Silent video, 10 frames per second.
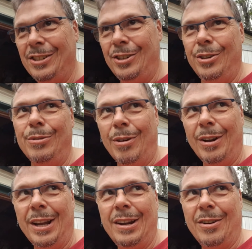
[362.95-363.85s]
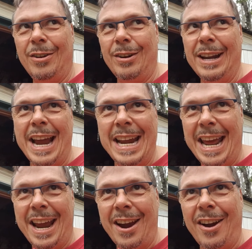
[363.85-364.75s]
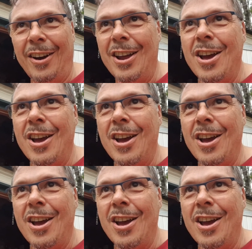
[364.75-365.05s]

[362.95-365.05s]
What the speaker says: dew it or night air.